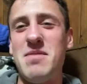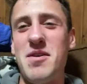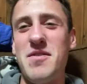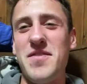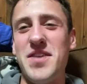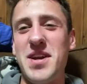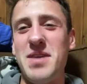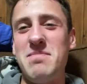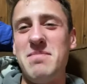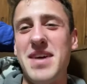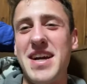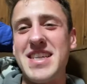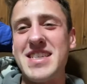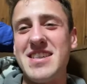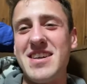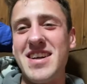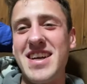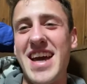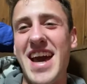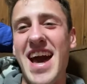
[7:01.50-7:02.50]
over to
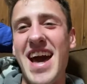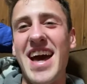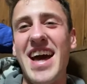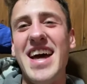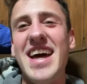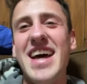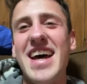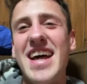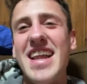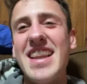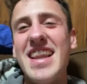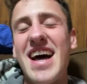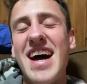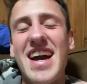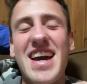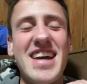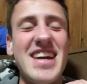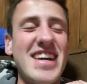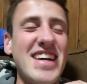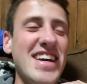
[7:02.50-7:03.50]
Mixer yet,
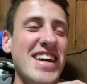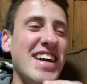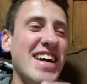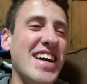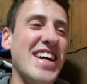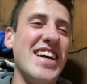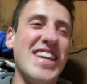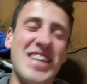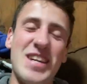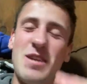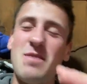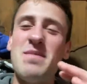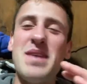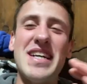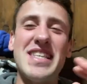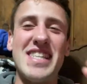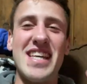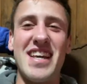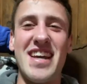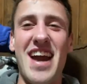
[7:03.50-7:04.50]
like, you're
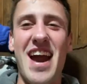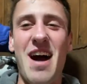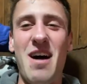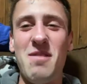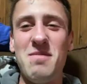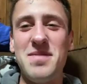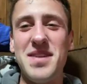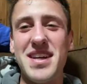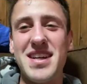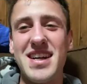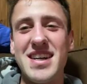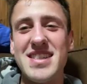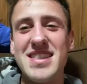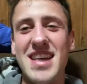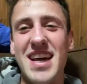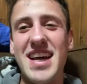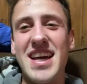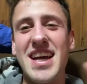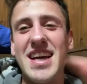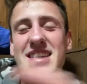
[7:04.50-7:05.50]
missing out because
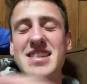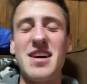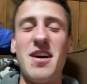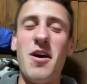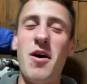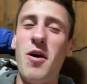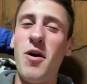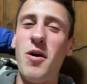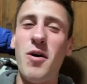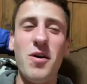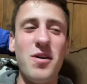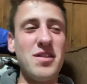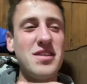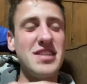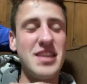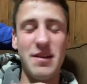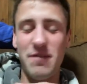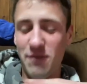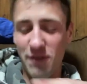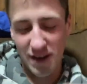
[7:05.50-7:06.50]
like it's a whole
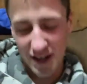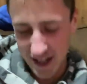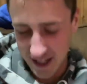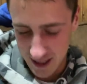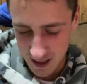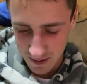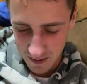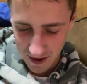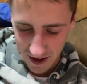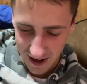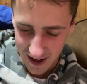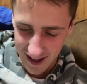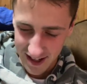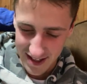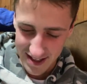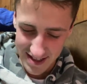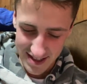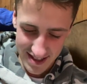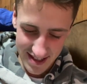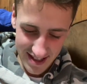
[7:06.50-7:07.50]
different
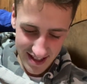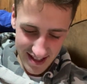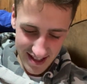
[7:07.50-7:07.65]
experience.